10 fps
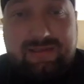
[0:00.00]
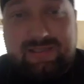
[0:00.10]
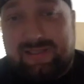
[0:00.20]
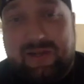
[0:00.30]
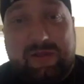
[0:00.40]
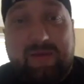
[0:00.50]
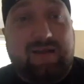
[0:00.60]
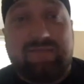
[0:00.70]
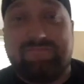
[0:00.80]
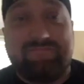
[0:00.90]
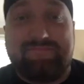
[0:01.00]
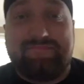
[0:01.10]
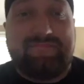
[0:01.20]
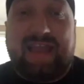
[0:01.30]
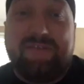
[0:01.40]
It's just all about
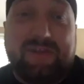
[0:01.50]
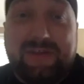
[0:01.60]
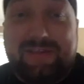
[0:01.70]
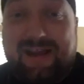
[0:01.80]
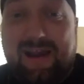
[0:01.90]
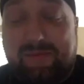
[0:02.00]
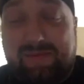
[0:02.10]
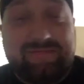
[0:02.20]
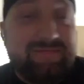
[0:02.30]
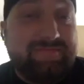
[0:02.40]
having a good time and